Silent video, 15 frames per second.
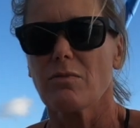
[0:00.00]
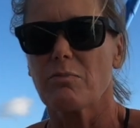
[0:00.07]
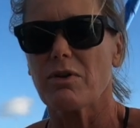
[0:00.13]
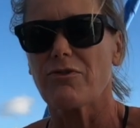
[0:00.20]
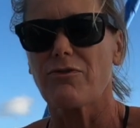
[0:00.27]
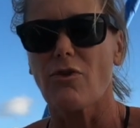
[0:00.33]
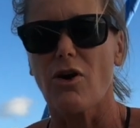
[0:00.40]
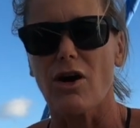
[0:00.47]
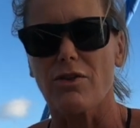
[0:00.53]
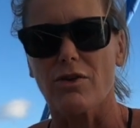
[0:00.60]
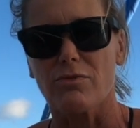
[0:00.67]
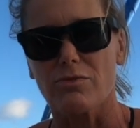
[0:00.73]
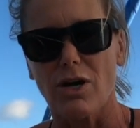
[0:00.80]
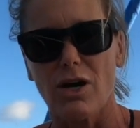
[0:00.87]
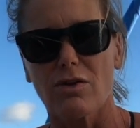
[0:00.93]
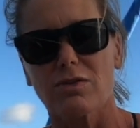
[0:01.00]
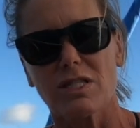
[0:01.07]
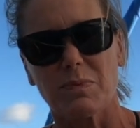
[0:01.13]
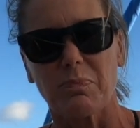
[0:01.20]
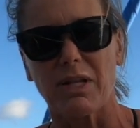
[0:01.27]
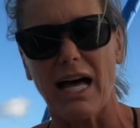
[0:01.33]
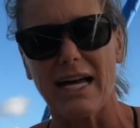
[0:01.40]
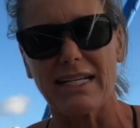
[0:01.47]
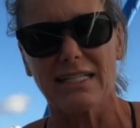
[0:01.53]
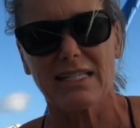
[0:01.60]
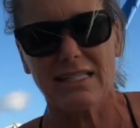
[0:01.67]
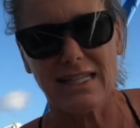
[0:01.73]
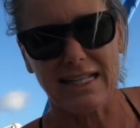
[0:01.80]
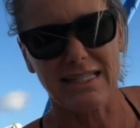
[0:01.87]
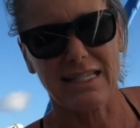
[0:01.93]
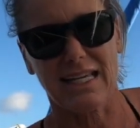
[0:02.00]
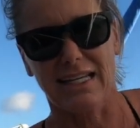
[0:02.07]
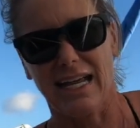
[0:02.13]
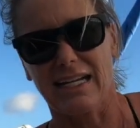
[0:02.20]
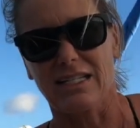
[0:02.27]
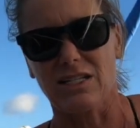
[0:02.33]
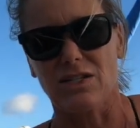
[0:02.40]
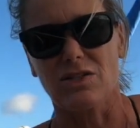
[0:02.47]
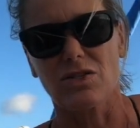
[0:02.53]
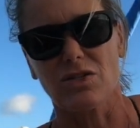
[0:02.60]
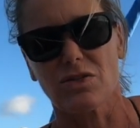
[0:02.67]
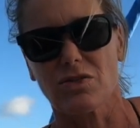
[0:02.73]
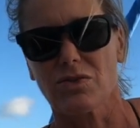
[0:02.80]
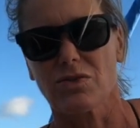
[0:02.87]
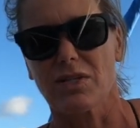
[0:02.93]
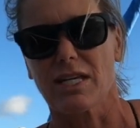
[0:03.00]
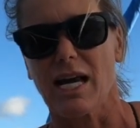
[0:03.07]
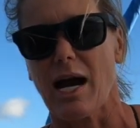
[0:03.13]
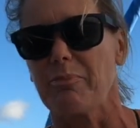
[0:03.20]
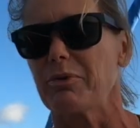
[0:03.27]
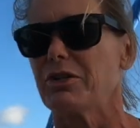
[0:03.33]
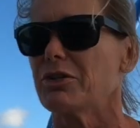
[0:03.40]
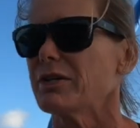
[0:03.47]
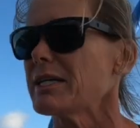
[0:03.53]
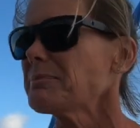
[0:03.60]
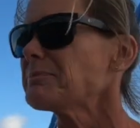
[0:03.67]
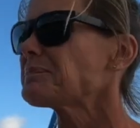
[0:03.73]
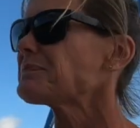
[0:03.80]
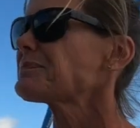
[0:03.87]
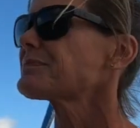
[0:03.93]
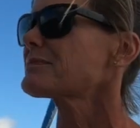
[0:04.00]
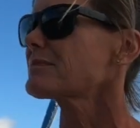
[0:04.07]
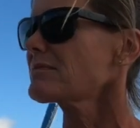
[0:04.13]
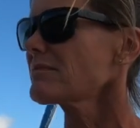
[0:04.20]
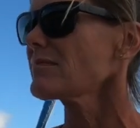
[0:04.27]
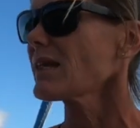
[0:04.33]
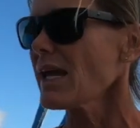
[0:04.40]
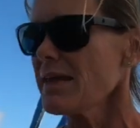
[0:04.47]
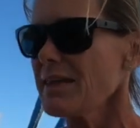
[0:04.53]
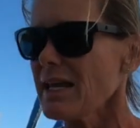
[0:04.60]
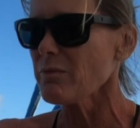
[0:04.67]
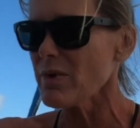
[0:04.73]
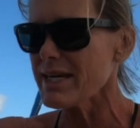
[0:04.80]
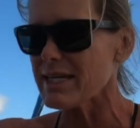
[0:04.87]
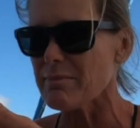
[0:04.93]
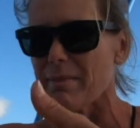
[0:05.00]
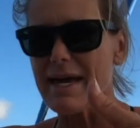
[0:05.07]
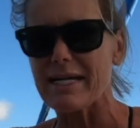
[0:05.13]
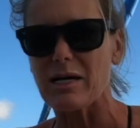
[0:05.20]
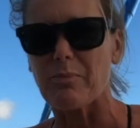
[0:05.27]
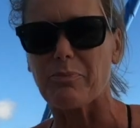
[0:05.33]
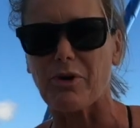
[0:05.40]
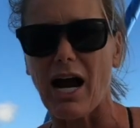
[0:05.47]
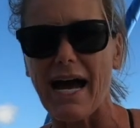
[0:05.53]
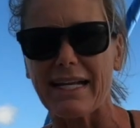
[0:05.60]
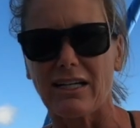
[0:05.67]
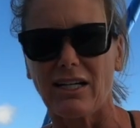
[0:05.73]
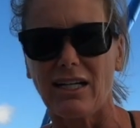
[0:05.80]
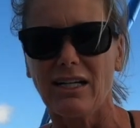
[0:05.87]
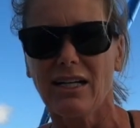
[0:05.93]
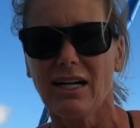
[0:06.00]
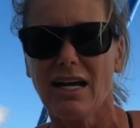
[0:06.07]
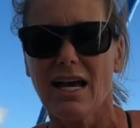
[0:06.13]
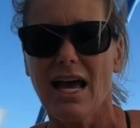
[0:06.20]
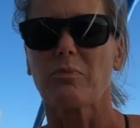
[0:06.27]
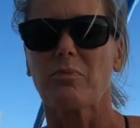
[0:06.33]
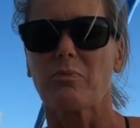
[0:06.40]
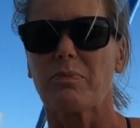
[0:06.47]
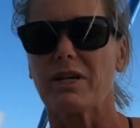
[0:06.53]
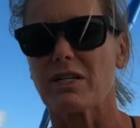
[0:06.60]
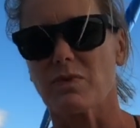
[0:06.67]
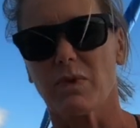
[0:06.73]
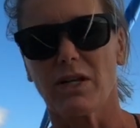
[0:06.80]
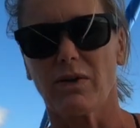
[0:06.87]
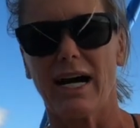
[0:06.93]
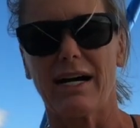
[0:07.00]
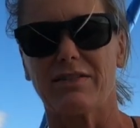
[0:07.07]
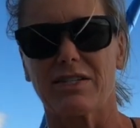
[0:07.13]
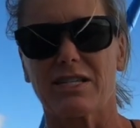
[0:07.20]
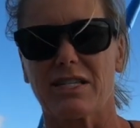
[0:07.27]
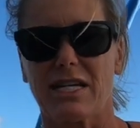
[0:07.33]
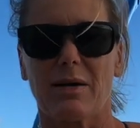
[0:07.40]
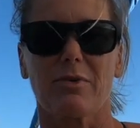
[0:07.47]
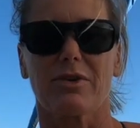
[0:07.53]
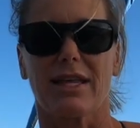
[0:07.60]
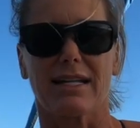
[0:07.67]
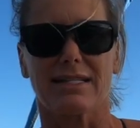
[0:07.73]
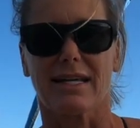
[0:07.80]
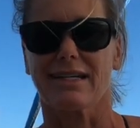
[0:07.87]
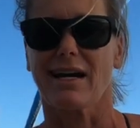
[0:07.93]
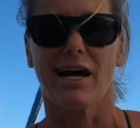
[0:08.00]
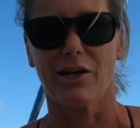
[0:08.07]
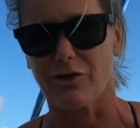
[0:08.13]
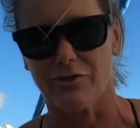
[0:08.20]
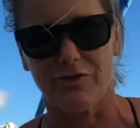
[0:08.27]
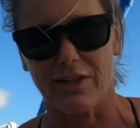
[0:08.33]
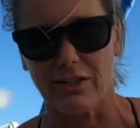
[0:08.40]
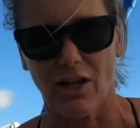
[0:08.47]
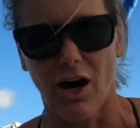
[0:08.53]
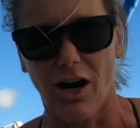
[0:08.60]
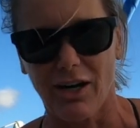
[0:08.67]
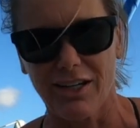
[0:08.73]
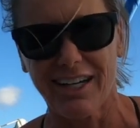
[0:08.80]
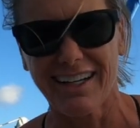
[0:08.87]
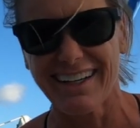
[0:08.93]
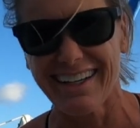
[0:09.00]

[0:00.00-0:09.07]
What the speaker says: before the rode splice that's connected to Kiapa Nui, and we can make a bridle because we don't have a snubber that's like 100 feet long.